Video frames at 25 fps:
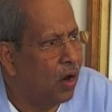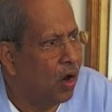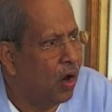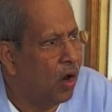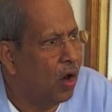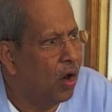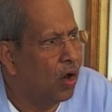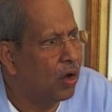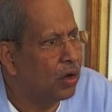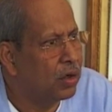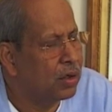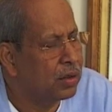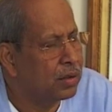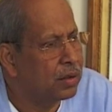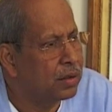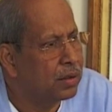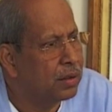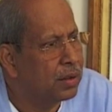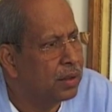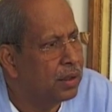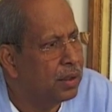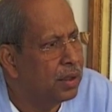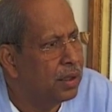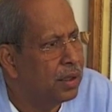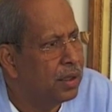or
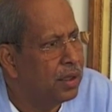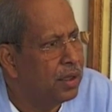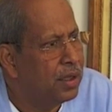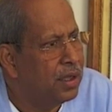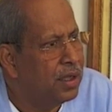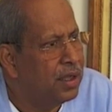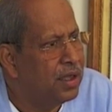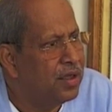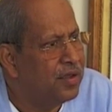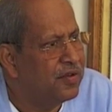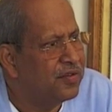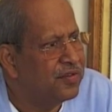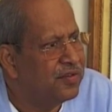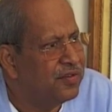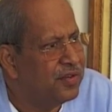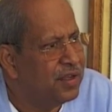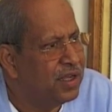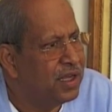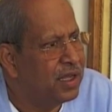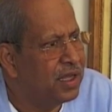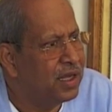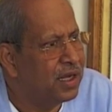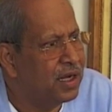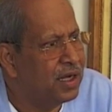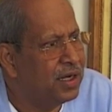his
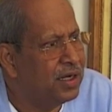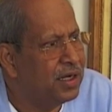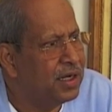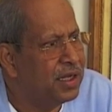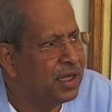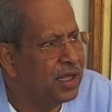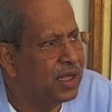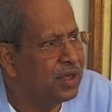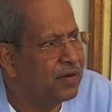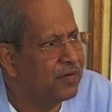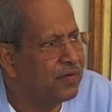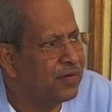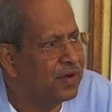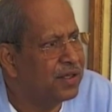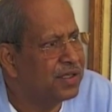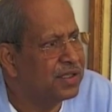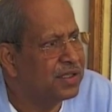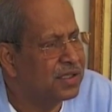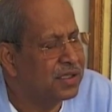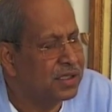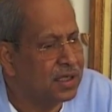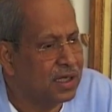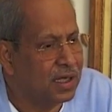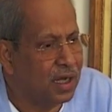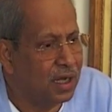near and dear
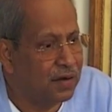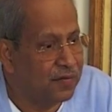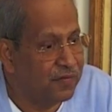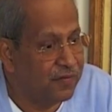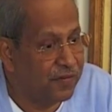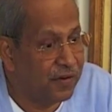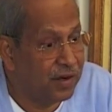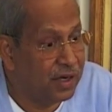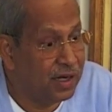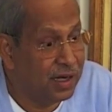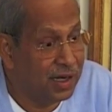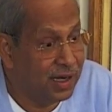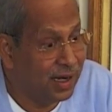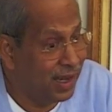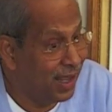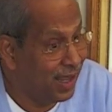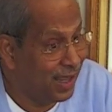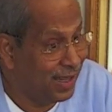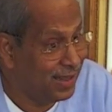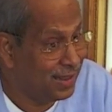ones confront